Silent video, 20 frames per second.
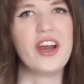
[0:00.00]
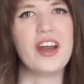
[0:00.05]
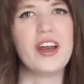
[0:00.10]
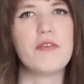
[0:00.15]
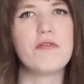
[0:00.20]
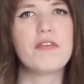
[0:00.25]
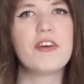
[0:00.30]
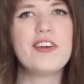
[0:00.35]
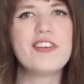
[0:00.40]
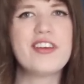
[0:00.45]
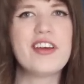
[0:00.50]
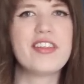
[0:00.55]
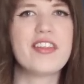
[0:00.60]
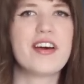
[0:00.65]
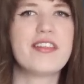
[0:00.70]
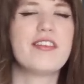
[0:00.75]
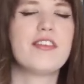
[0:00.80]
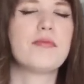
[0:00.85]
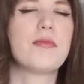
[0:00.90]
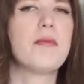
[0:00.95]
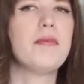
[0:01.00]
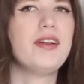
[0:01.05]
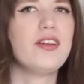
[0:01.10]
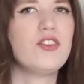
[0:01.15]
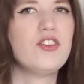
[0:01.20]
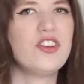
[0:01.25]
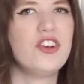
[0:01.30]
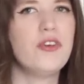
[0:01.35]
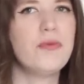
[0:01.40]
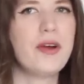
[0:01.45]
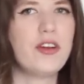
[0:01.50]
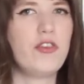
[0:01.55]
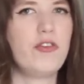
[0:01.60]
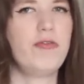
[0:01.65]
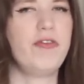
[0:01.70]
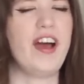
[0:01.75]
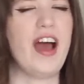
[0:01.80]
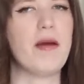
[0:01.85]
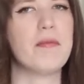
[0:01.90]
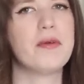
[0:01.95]
And at first I thought this might be too much
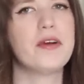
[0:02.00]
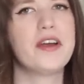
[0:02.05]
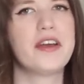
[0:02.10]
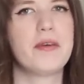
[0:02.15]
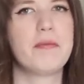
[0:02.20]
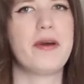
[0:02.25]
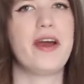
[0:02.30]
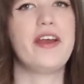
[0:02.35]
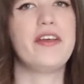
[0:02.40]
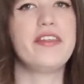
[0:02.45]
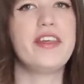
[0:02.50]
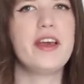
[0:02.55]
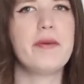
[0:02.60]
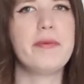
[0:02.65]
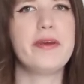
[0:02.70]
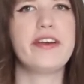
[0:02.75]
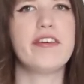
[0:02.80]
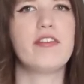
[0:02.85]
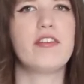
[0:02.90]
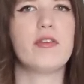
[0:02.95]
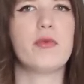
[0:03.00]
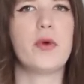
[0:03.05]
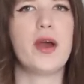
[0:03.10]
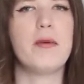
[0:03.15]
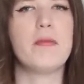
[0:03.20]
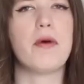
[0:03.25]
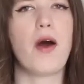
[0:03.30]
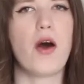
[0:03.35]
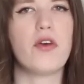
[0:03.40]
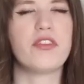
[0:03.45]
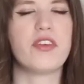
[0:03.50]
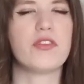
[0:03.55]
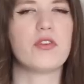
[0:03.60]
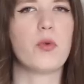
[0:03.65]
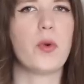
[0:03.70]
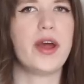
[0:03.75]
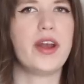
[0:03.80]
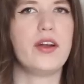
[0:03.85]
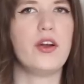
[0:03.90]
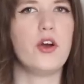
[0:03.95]
fabric, but I think because the white blouse has
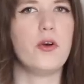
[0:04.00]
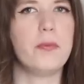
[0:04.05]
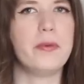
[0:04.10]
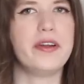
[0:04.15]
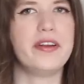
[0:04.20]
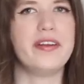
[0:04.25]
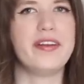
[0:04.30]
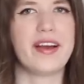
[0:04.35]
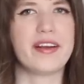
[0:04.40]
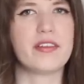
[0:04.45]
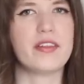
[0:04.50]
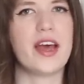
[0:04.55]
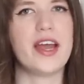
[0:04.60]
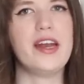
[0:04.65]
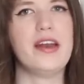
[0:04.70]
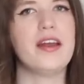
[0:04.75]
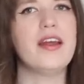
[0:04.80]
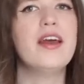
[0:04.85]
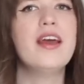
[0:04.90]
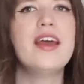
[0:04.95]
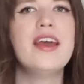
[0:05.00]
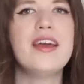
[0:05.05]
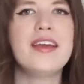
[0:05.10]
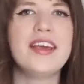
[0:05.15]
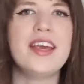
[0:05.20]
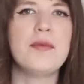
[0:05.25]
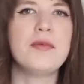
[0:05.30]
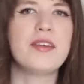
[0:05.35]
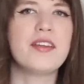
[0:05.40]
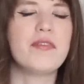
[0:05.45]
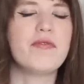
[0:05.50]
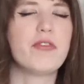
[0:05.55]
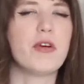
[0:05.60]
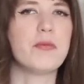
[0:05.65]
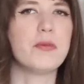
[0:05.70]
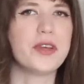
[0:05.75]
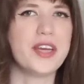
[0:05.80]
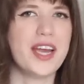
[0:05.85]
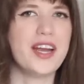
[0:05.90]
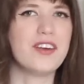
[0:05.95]
quite an open neckline, it keeps it
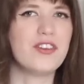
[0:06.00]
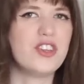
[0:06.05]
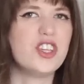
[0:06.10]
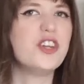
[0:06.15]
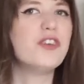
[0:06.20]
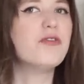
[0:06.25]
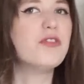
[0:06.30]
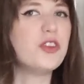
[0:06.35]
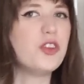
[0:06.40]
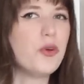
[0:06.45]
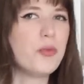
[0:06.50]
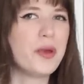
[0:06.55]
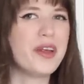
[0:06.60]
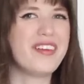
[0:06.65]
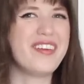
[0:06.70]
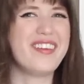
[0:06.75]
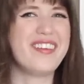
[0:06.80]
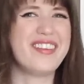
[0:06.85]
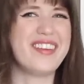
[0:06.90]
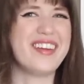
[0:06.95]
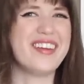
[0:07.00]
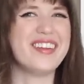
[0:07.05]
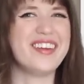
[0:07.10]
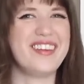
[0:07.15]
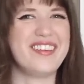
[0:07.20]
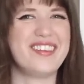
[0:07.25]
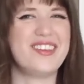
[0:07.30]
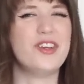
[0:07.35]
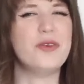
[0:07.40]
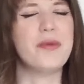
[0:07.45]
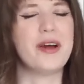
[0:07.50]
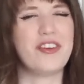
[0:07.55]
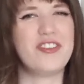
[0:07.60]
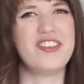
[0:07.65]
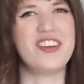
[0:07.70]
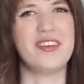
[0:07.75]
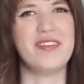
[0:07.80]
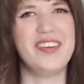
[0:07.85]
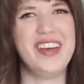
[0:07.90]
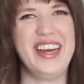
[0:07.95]
from looking too voluminous and at least too
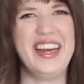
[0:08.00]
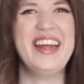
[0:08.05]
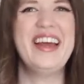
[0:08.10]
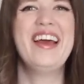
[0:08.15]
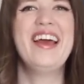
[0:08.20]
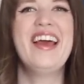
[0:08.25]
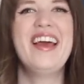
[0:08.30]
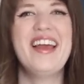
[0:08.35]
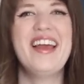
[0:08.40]
much to me.